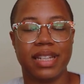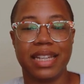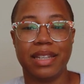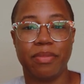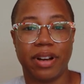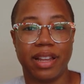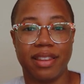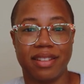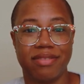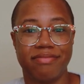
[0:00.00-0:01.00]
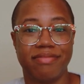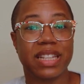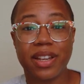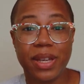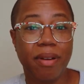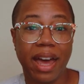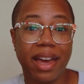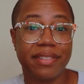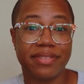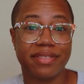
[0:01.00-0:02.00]
Take a deep breath. That's all you
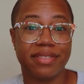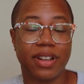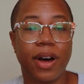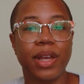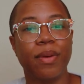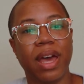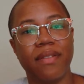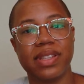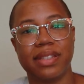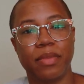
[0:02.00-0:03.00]
have. All you have is